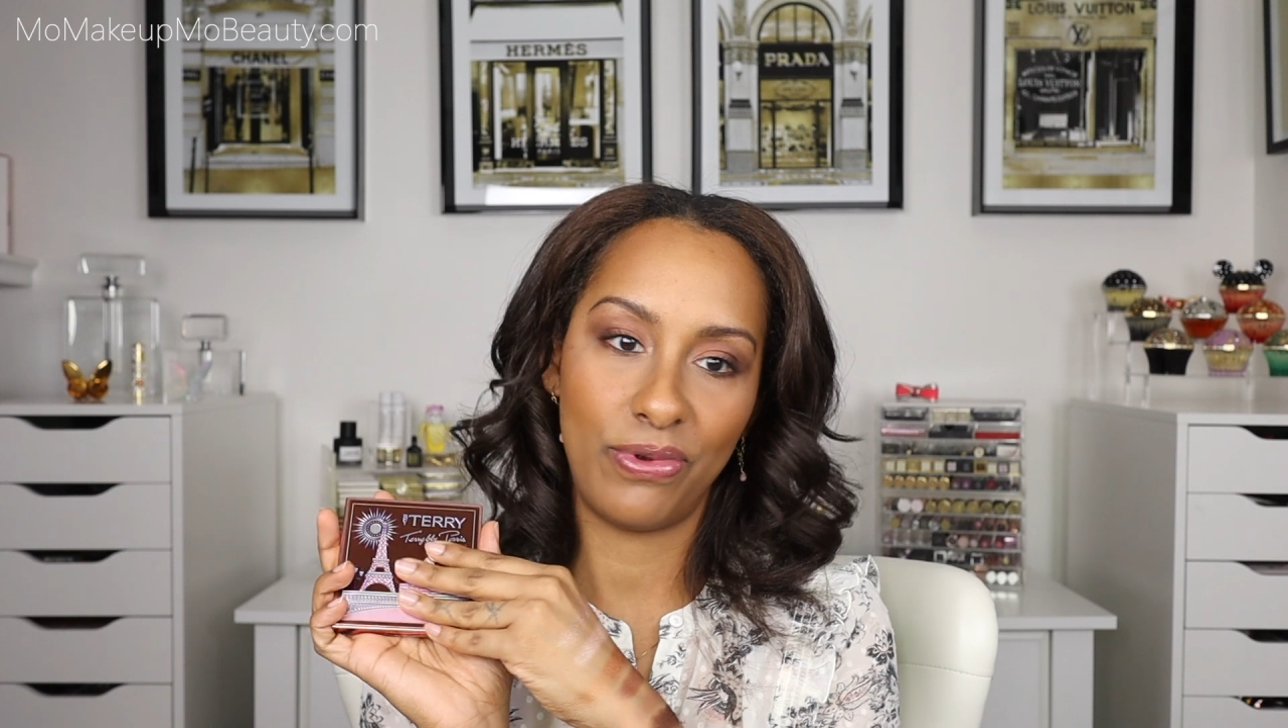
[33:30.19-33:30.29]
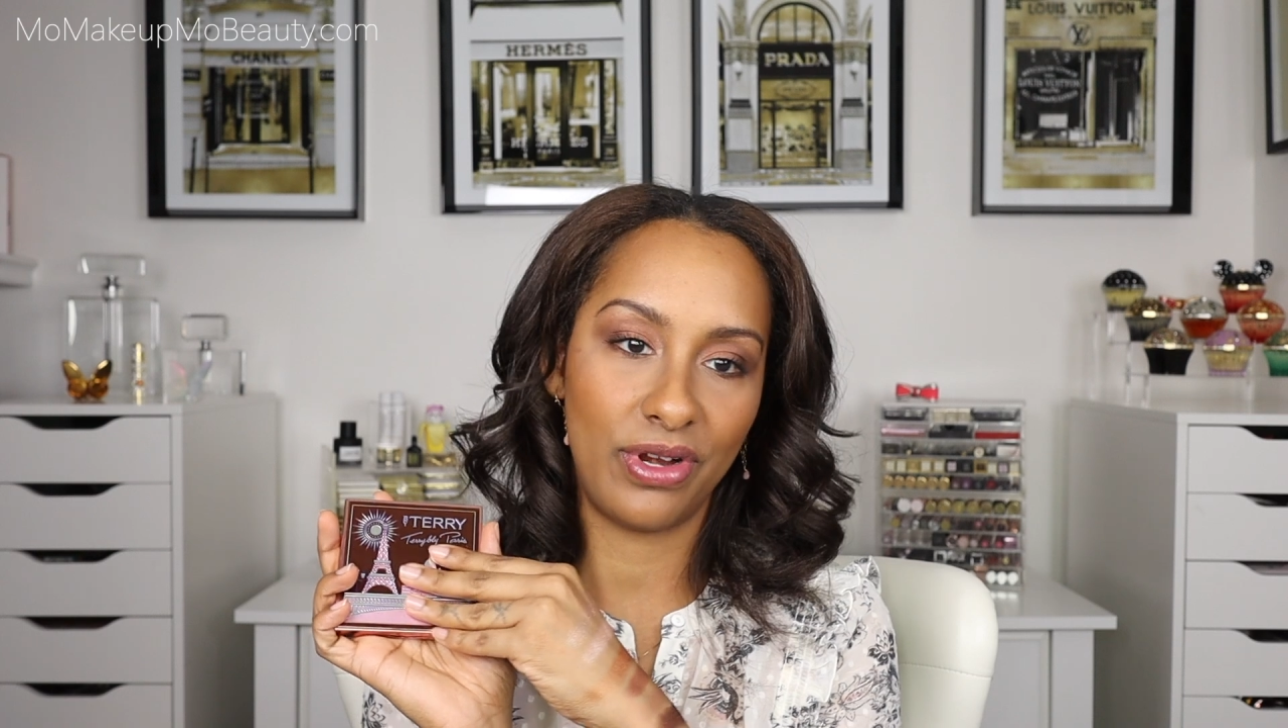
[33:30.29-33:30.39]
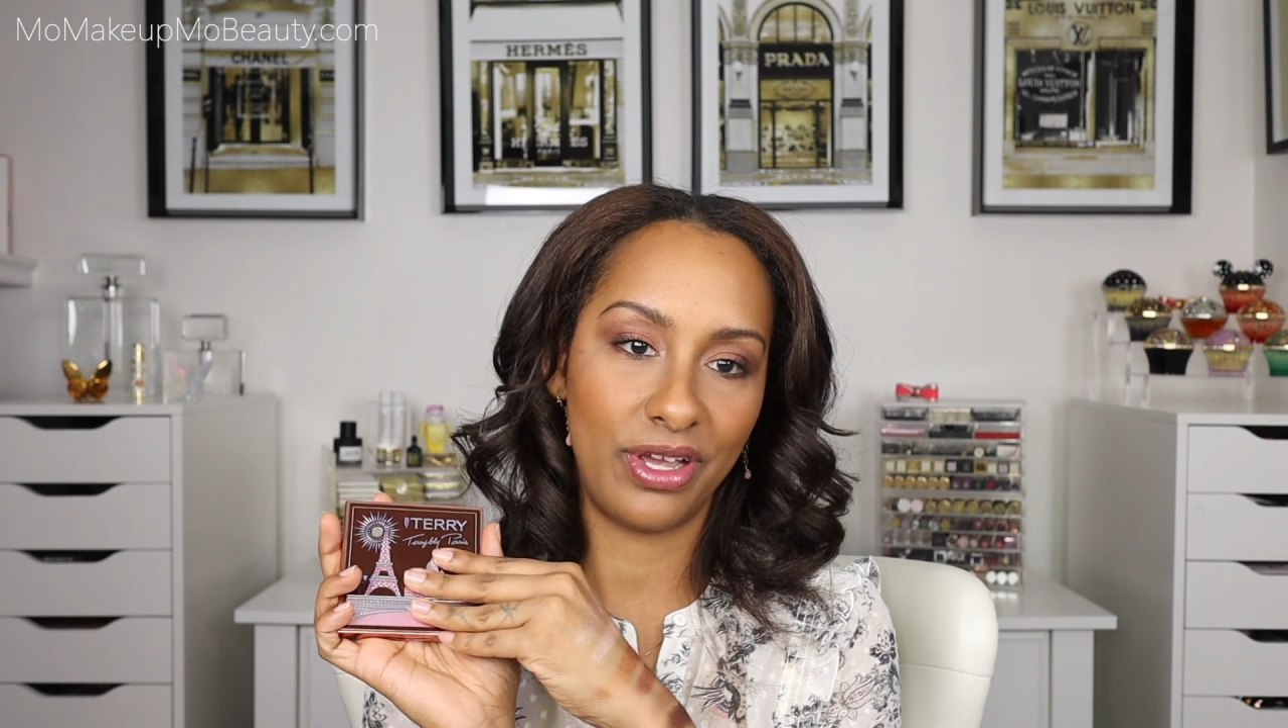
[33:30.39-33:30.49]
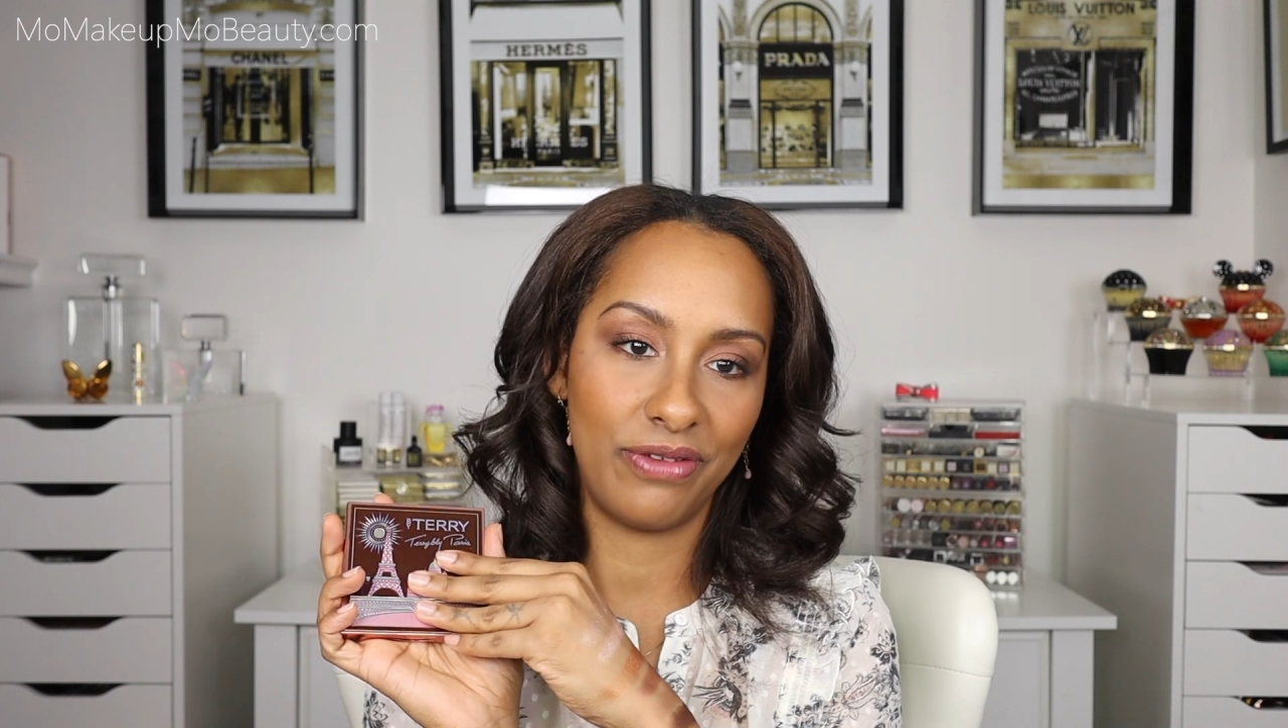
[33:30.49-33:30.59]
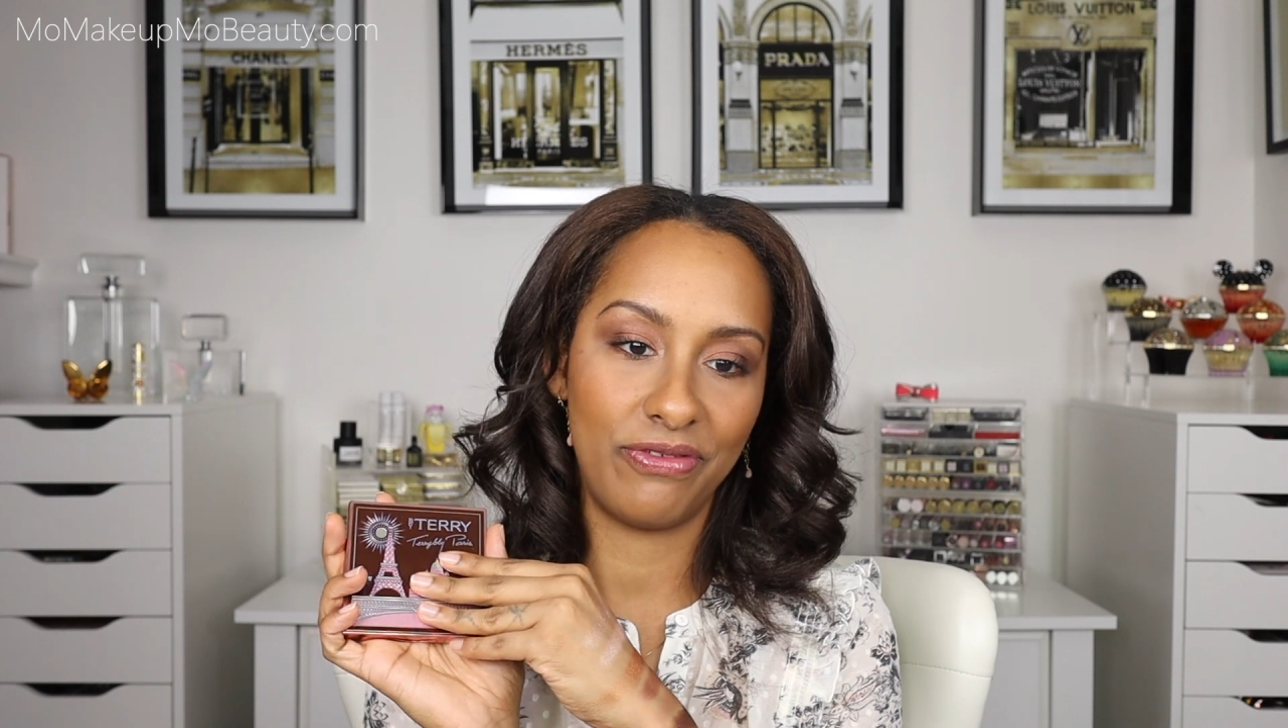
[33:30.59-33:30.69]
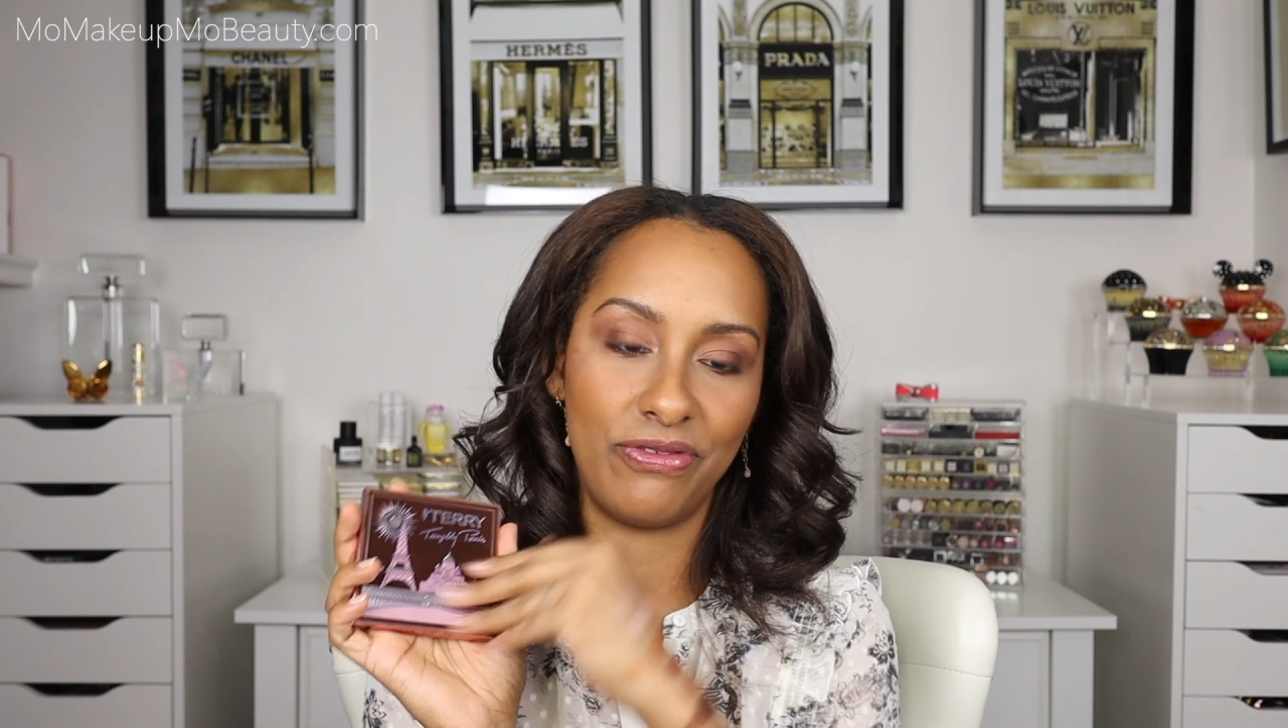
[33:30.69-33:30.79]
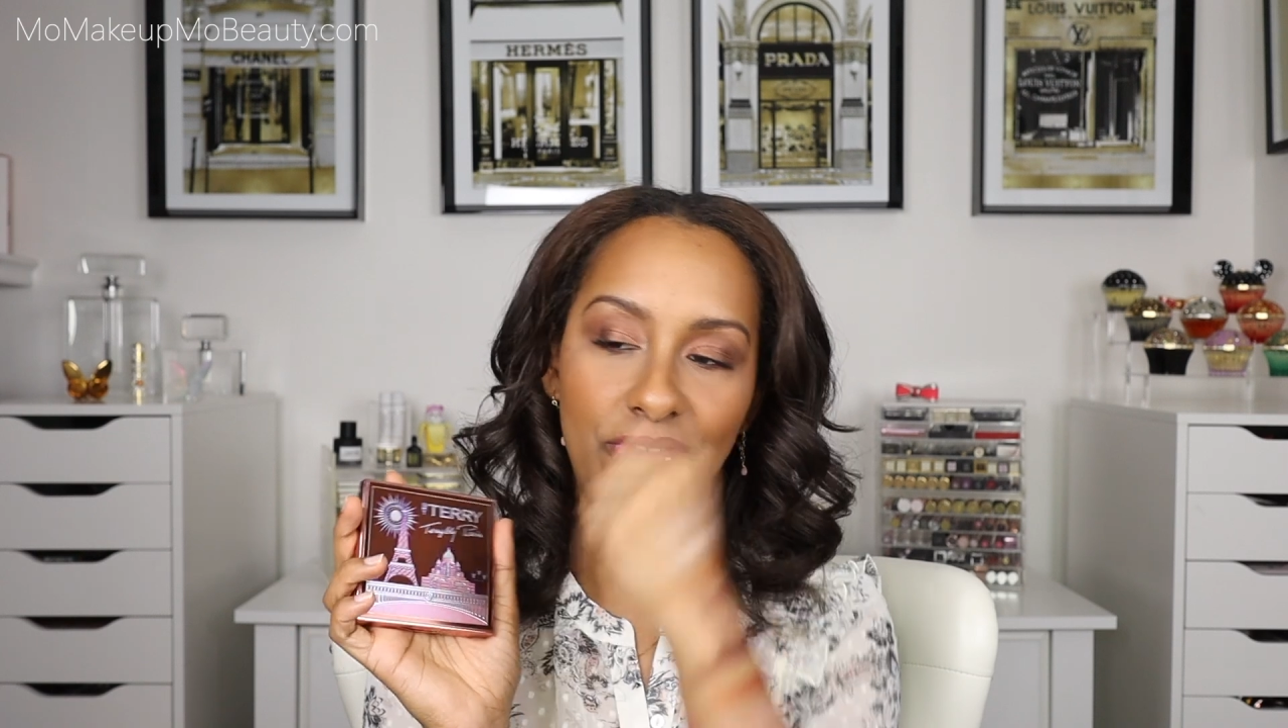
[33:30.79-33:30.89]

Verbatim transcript: pretty.